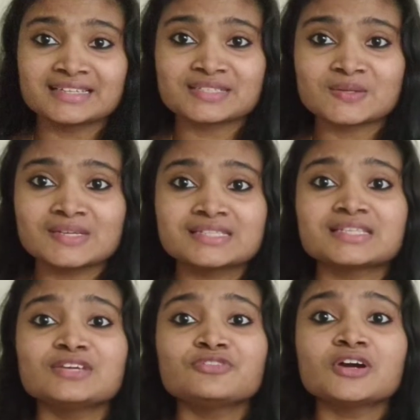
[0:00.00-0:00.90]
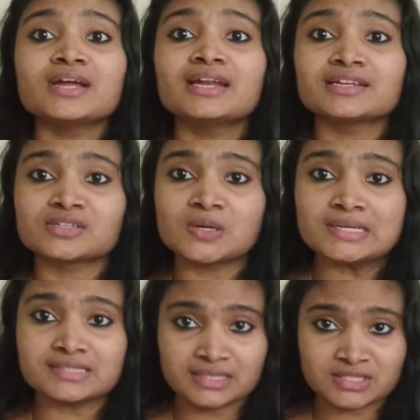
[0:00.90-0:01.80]
electronics. If you are an
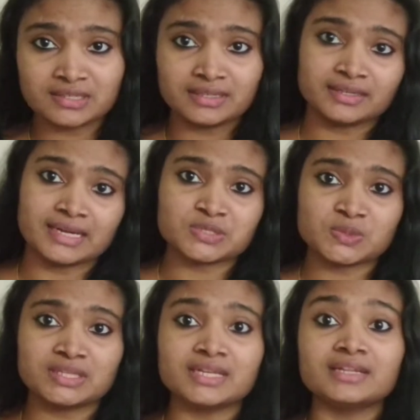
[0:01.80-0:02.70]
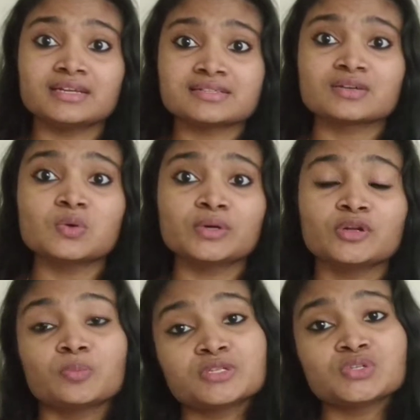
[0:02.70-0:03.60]
electronics engineering graduate, then there is a
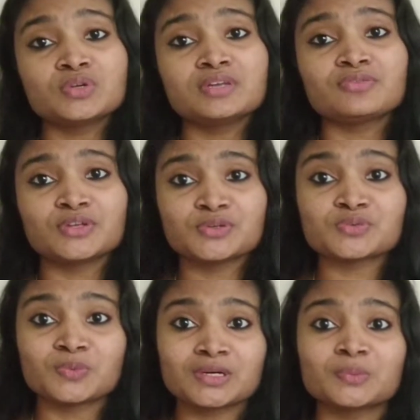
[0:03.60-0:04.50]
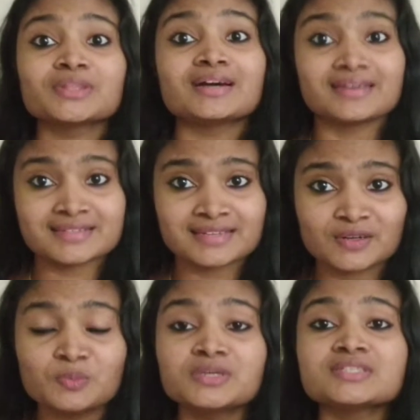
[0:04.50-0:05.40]
golden opportunity for you to work with
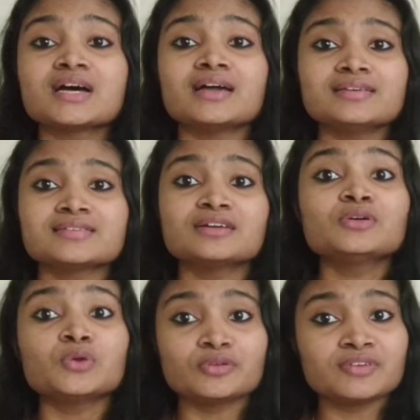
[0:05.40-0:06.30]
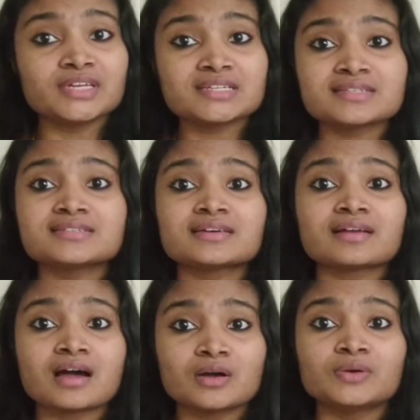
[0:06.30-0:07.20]
ISRO, because the ISRO notifications
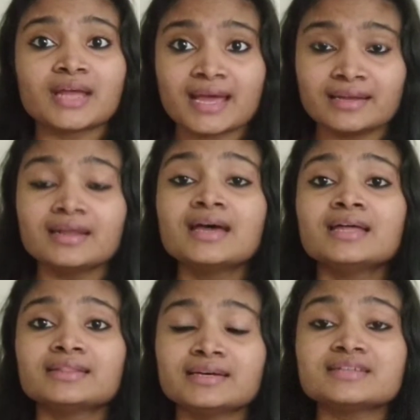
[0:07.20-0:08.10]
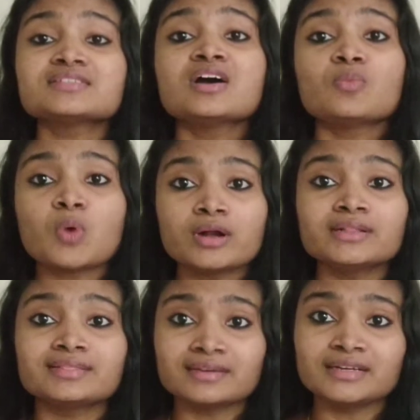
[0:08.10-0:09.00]
are out and there is
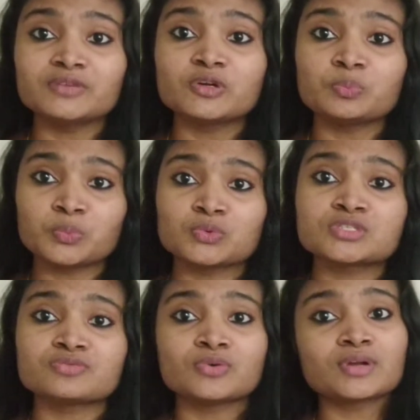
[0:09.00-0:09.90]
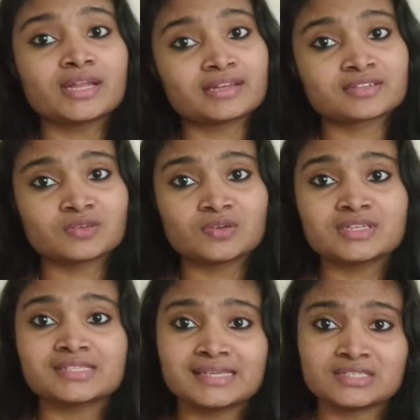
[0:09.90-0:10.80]
131 post for
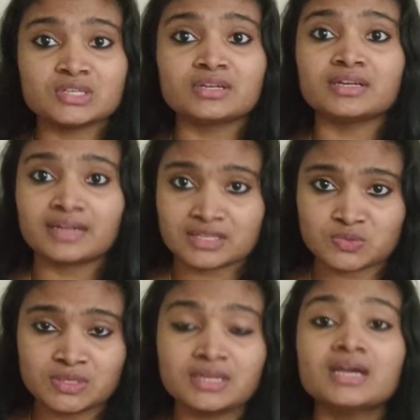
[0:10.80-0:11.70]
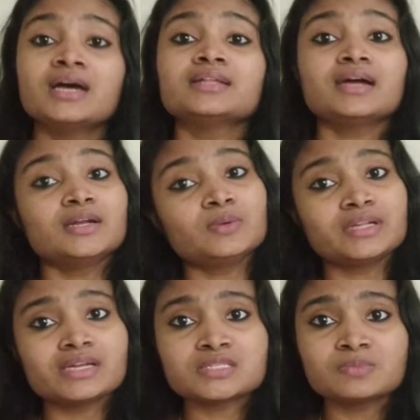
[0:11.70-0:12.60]
electronics engineering graduate. The
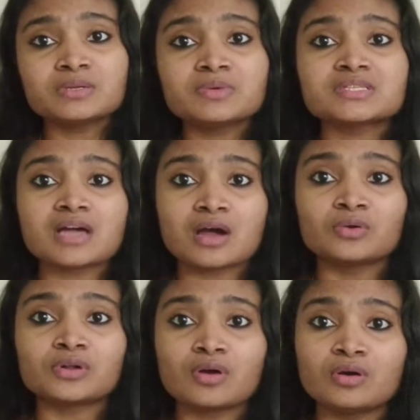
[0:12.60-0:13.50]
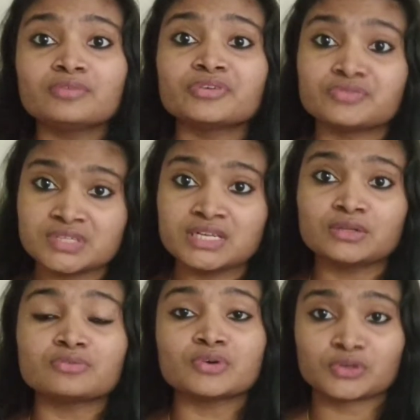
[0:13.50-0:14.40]
advertisement was out on 15th
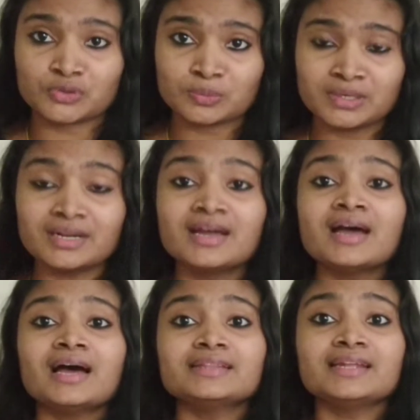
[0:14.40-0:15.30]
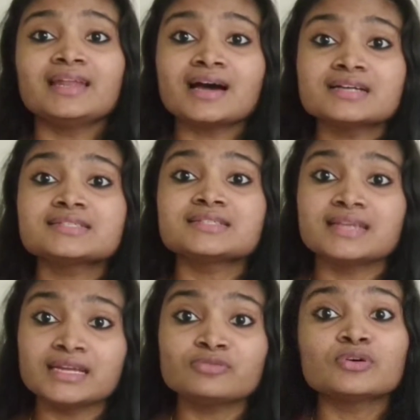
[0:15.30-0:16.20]
of October and the last
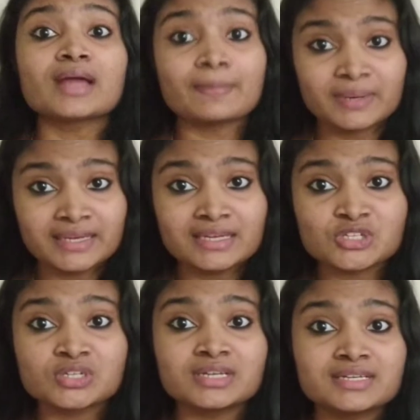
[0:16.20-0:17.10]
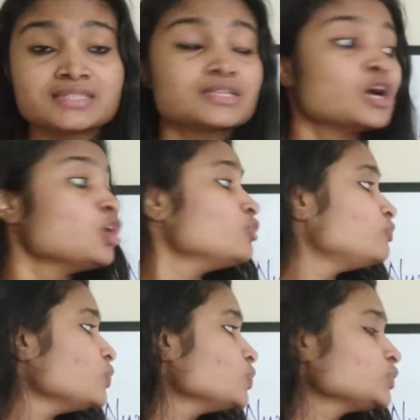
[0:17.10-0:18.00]
date for application is
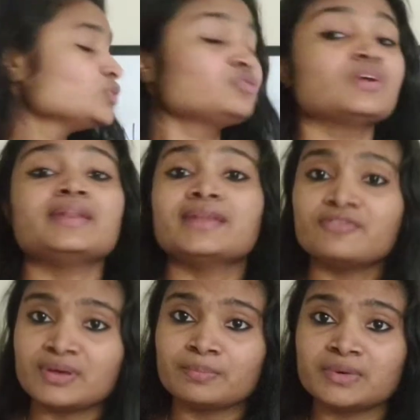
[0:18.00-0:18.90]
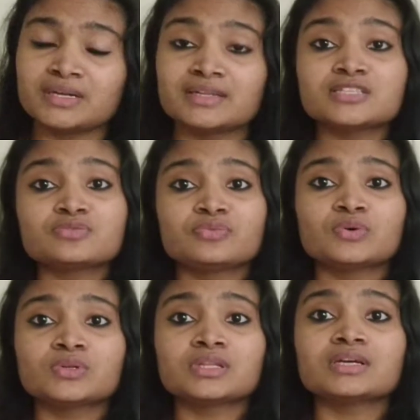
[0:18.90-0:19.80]
4th of November
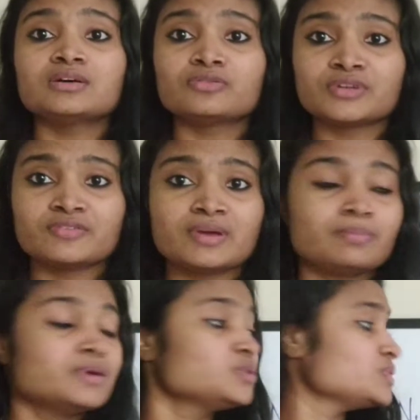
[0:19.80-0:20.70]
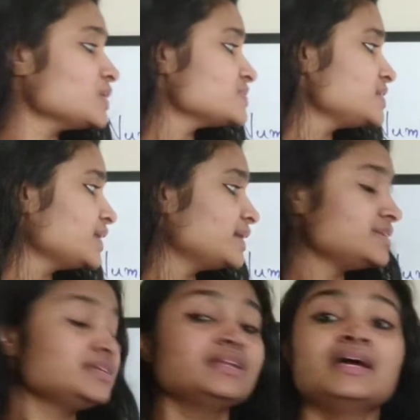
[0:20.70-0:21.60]

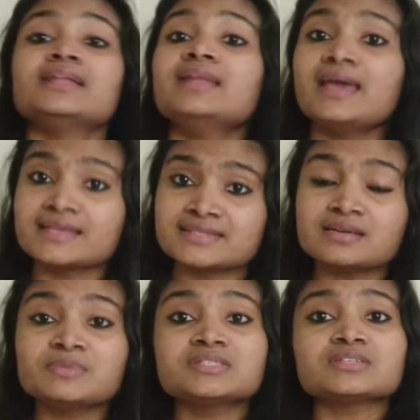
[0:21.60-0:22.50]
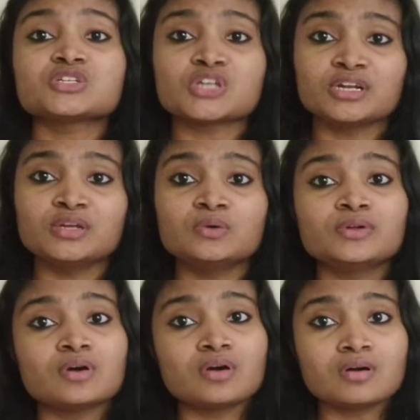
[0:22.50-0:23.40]
2019. The exam is
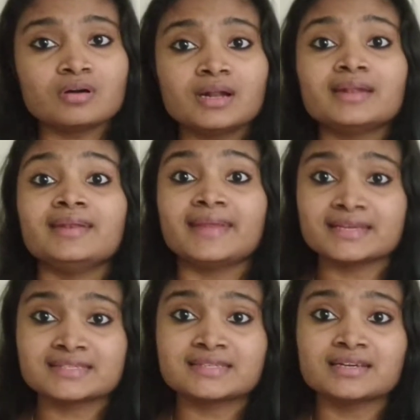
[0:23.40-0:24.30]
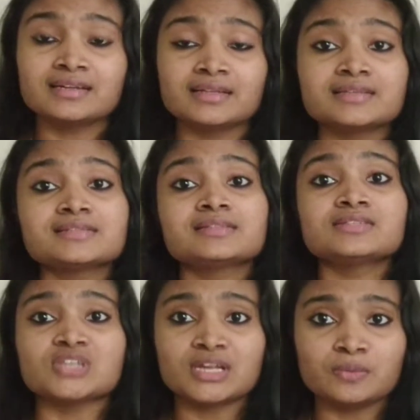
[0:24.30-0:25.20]
scheduled on next year, that is
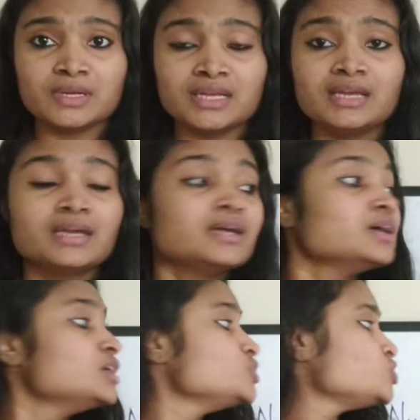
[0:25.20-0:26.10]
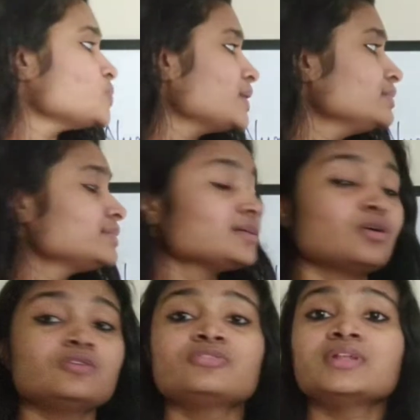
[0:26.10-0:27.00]
January 12th
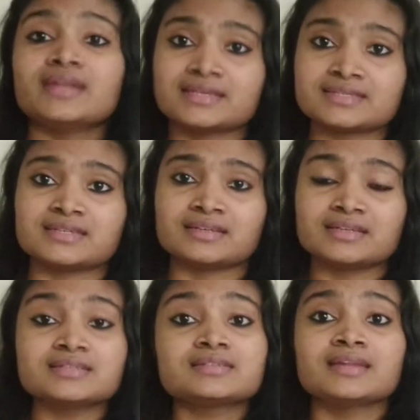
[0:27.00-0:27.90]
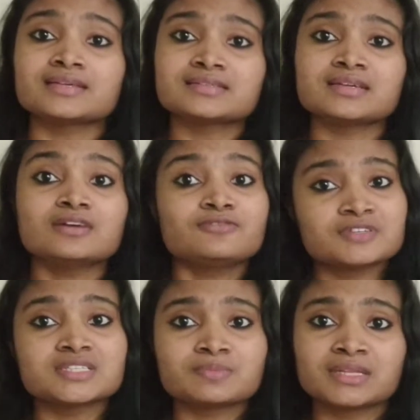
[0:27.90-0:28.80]
of next year, that is next year
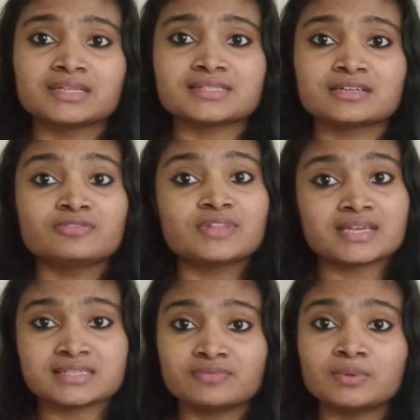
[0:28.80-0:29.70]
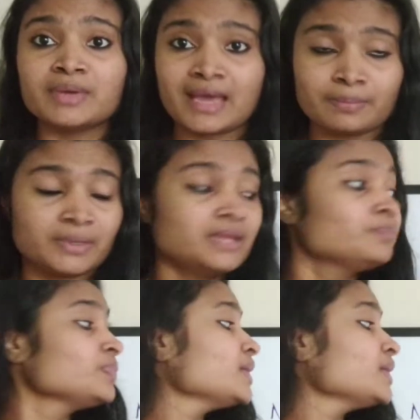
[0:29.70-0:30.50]
first month itself the exam will be happening.